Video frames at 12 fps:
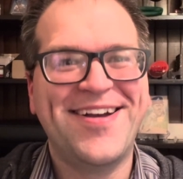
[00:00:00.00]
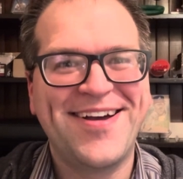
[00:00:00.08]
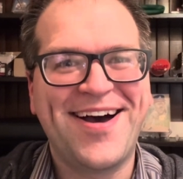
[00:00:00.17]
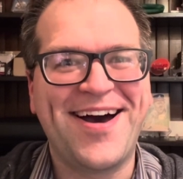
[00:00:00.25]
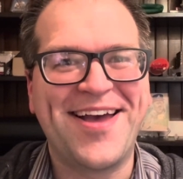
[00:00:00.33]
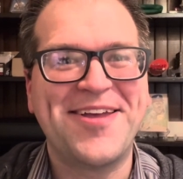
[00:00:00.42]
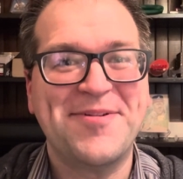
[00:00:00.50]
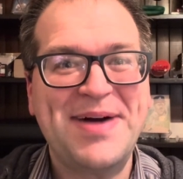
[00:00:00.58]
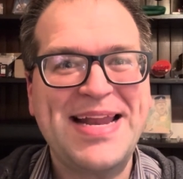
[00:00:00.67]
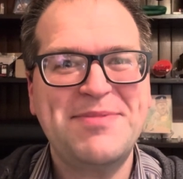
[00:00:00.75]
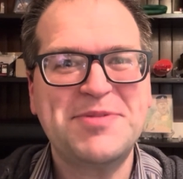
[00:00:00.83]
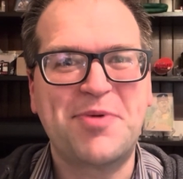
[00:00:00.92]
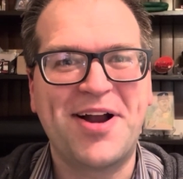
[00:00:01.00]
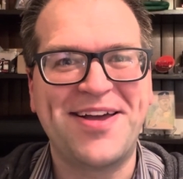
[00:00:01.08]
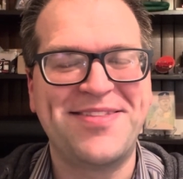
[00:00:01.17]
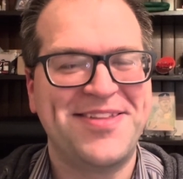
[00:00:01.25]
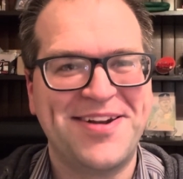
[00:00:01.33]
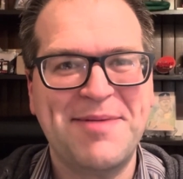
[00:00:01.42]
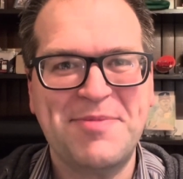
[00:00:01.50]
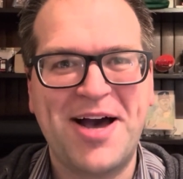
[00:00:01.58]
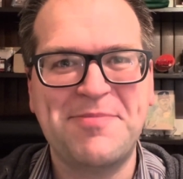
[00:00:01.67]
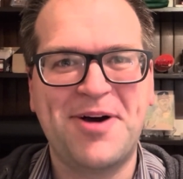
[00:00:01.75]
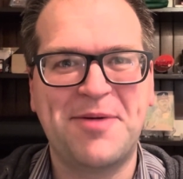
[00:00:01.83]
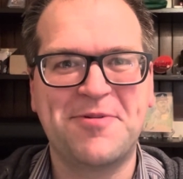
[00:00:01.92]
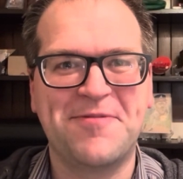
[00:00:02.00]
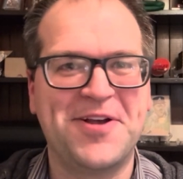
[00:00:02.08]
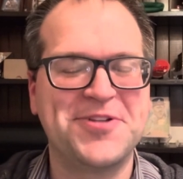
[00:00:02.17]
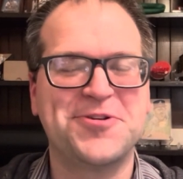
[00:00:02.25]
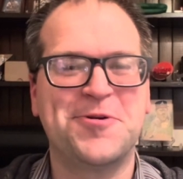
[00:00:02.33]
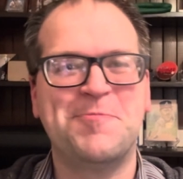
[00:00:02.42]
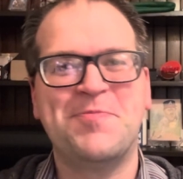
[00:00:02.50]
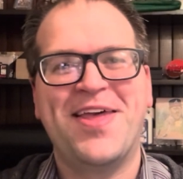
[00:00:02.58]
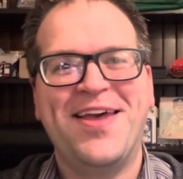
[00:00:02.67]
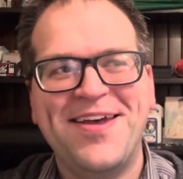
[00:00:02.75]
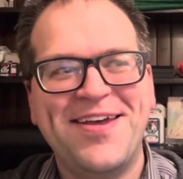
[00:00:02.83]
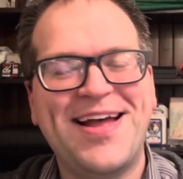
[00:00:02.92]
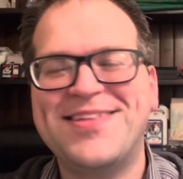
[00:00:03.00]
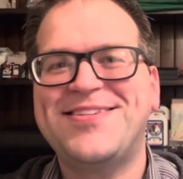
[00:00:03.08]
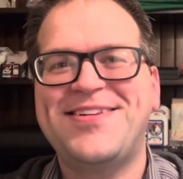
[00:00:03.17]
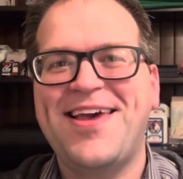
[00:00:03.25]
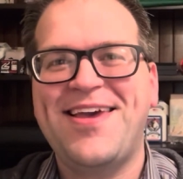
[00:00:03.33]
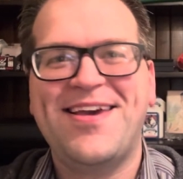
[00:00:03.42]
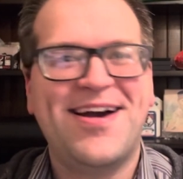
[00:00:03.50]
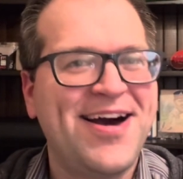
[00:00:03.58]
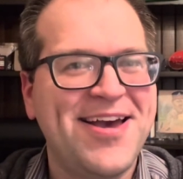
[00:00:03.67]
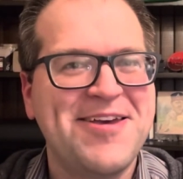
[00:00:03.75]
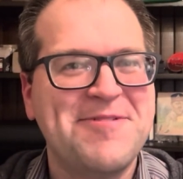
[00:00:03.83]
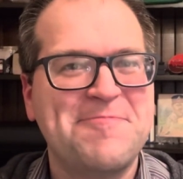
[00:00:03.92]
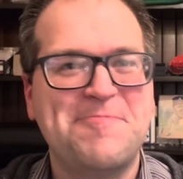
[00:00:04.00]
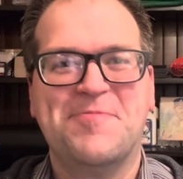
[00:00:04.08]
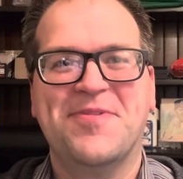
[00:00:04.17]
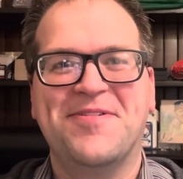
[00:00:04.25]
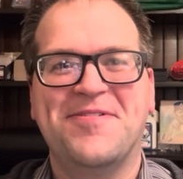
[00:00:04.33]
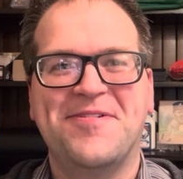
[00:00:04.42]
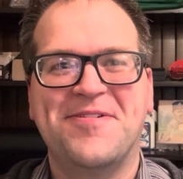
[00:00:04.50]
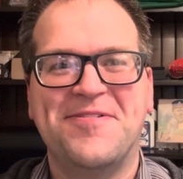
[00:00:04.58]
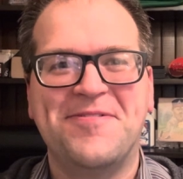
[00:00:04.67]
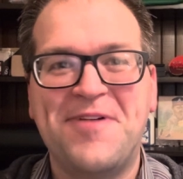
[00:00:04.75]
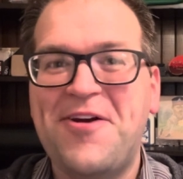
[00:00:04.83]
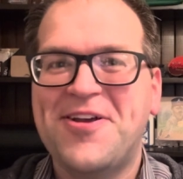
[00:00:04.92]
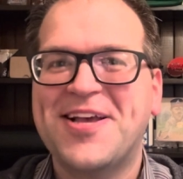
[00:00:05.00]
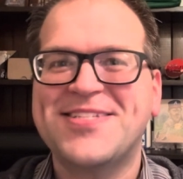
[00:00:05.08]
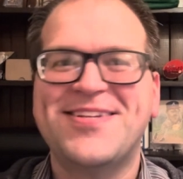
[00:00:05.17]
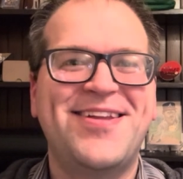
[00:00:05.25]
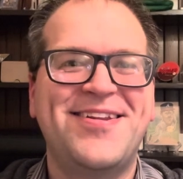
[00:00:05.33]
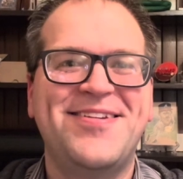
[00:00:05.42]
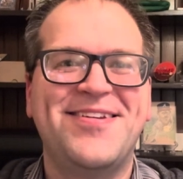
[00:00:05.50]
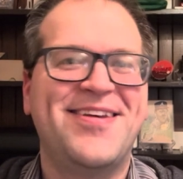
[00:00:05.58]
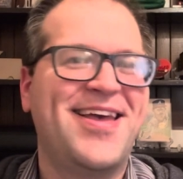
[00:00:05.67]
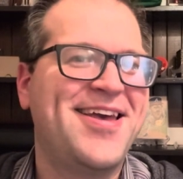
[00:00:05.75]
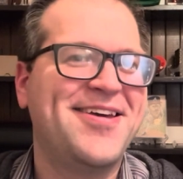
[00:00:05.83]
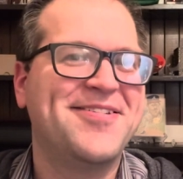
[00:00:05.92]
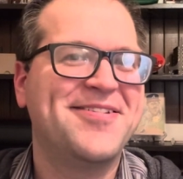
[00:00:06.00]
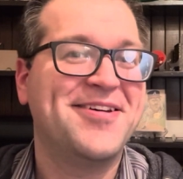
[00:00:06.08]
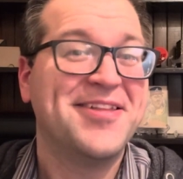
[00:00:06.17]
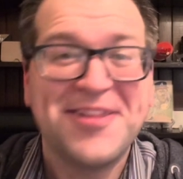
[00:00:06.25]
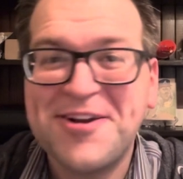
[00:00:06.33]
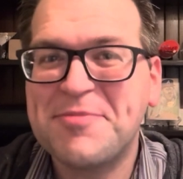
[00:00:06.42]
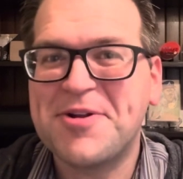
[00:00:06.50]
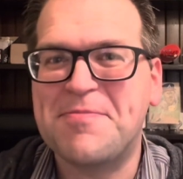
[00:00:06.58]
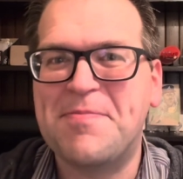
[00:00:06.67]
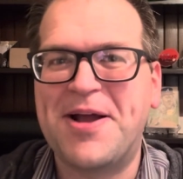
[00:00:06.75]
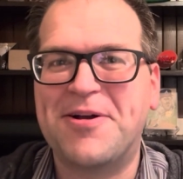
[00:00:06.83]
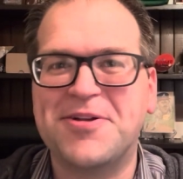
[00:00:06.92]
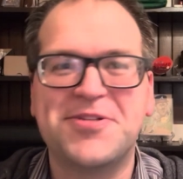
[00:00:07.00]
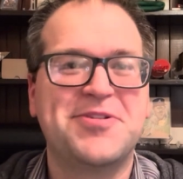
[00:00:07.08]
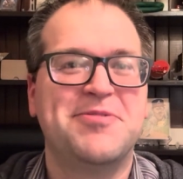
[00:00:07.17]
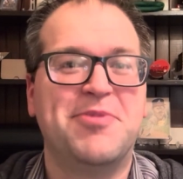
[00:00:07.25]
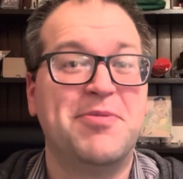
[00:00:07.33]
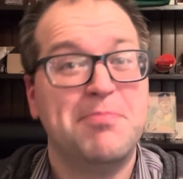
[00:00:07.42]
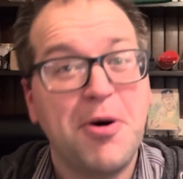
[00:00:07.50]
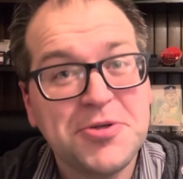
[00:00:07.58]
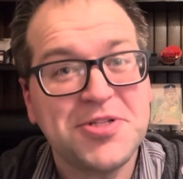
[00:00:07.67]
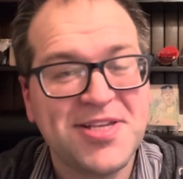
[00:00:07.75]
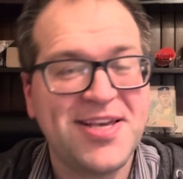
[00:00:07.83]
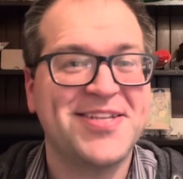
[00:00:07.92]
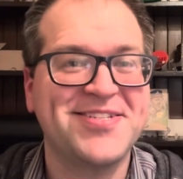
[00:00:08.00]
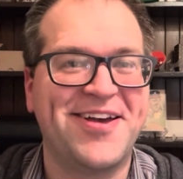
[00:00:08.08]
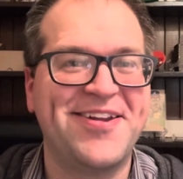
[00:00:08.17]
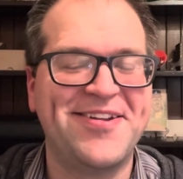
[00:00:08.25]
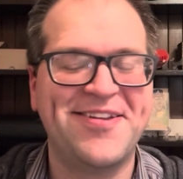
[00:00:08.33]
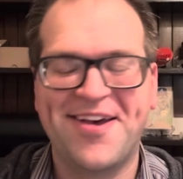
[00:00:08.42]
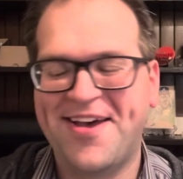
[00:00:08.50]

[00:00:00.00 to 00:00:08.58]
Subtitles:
Hi, my name is Brian, and I'm the High Pop Professor. And today I am very excited and a little bit embarrassed, but mostly excited